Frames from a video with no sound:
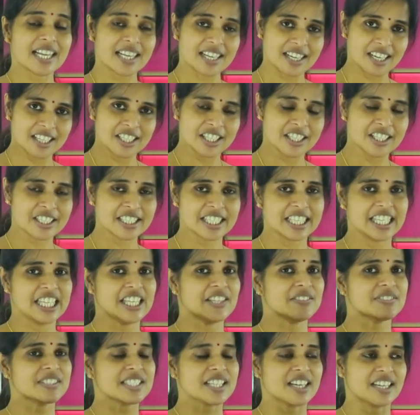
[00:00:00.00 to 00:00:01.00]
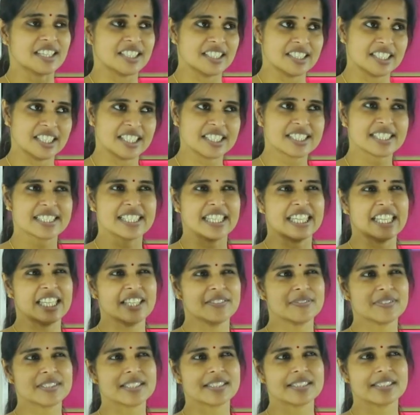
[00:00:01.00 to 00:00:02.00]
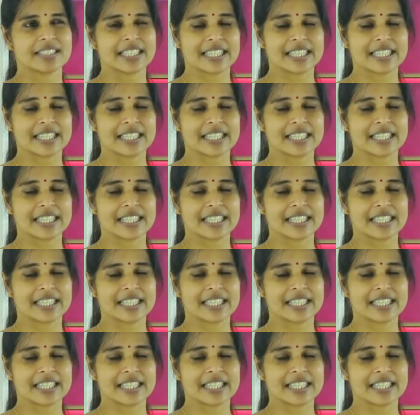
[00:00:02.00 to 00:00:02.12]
colored leaves, colorless leaves,